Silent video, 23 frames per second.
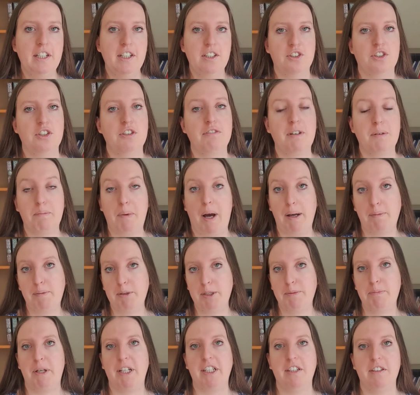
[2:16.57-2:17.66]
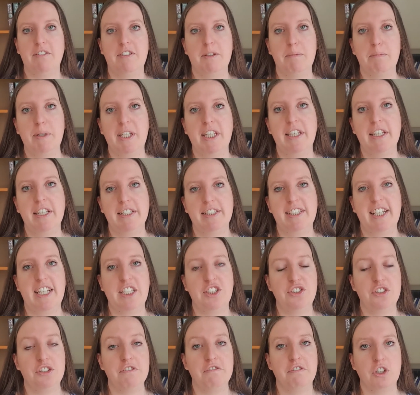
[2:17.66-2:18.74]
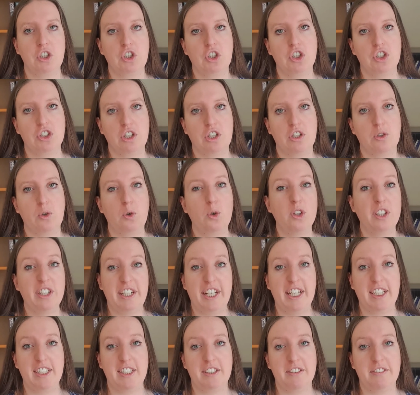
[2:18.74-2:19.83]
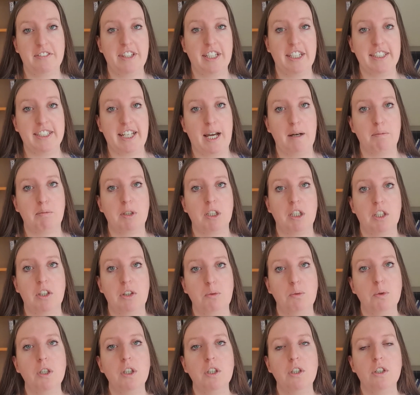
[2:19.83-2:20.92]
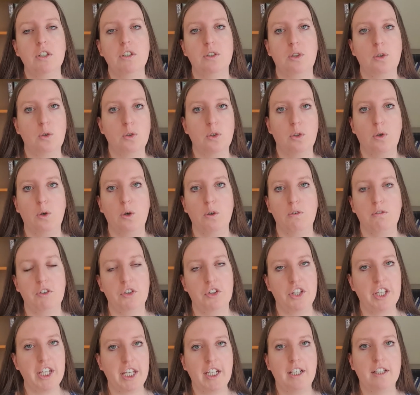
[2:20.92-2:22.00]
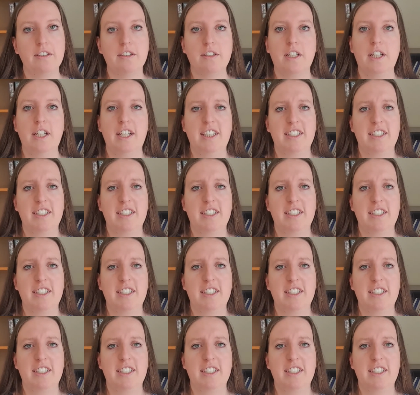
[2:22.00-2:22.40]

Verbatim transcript: So from my perspective, the media tends to focus on all the negative things happening in the world, all the awful things.